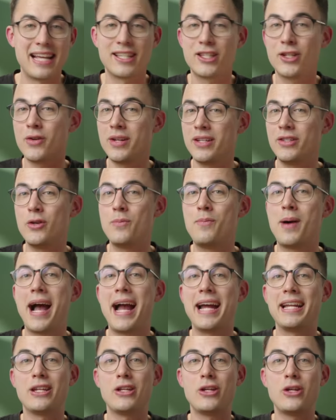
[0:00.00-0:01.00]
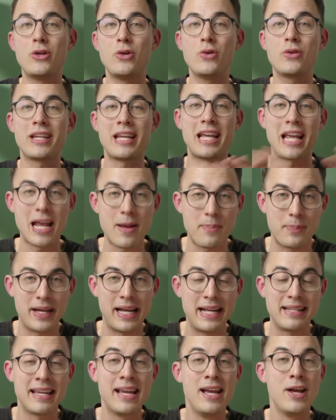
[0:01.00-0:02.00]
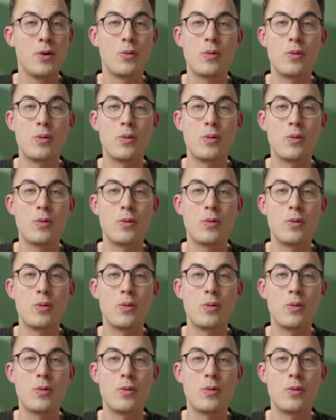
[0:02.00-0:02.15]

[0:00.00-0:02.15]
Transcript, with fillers: As soon as you buy it, you keep it.